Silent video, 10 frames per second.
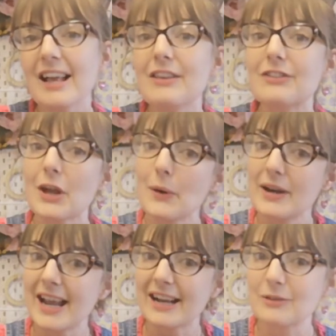So
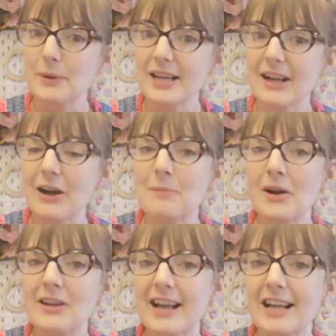next week, I
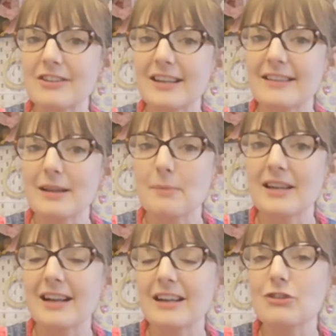might actually slip in
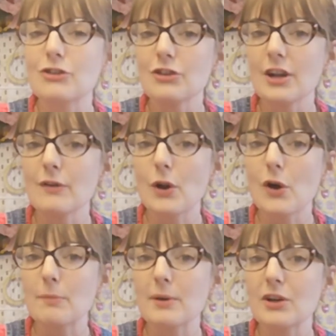a little studio
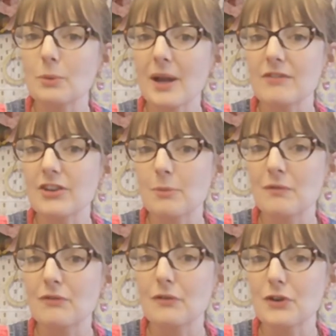vlog because we haven't done
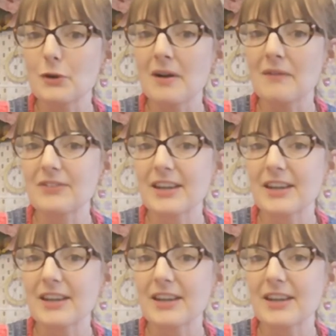one for a few months,